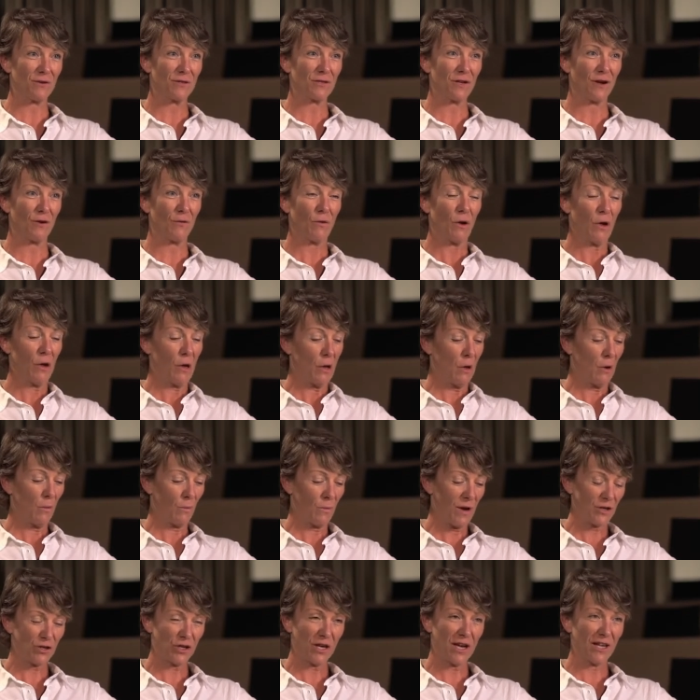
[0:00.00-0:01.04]
So
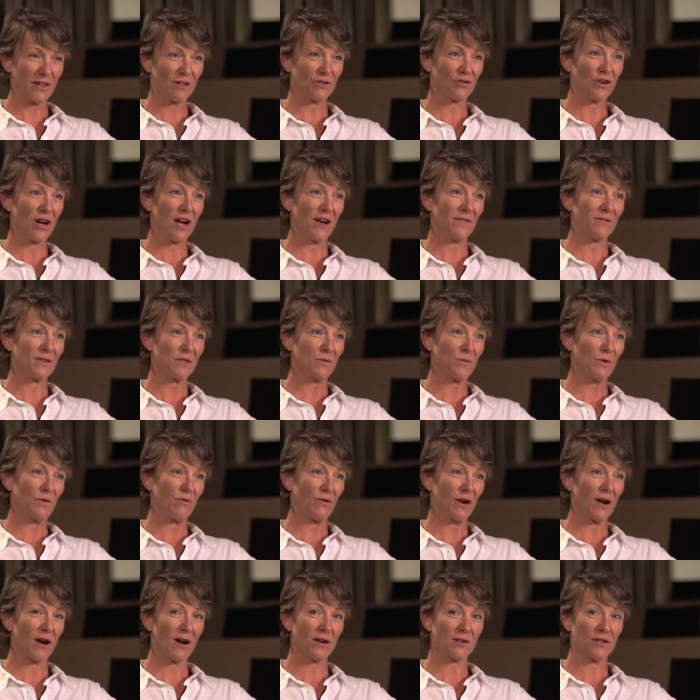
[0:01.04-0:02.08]
we educate the drivers with
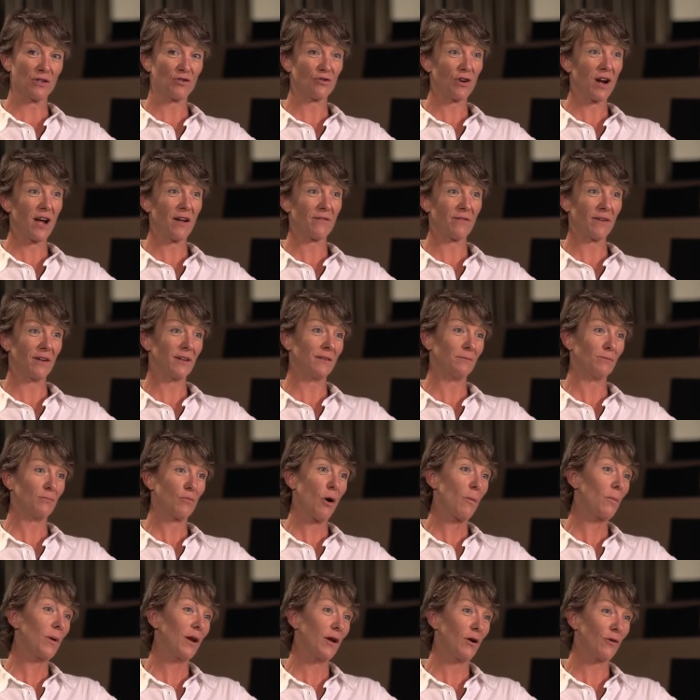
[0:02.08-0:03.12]
regard to driving
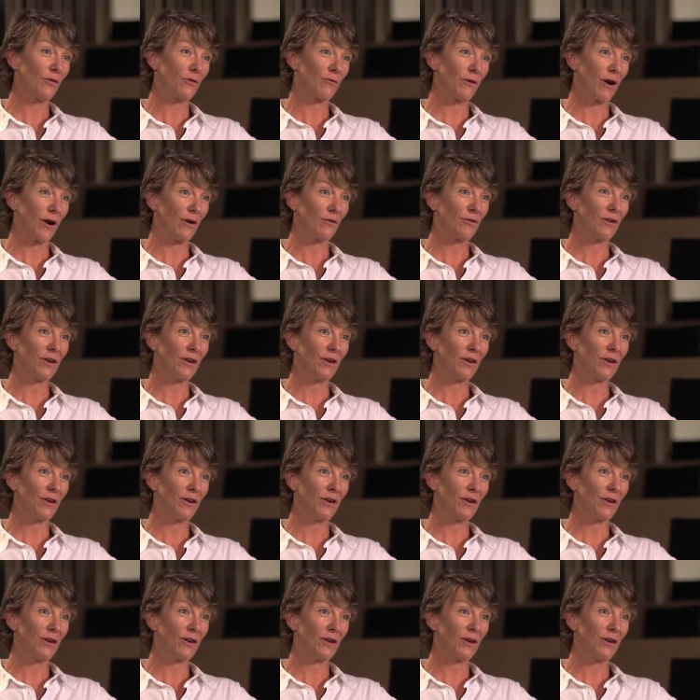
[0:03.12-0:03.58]
properly on the road.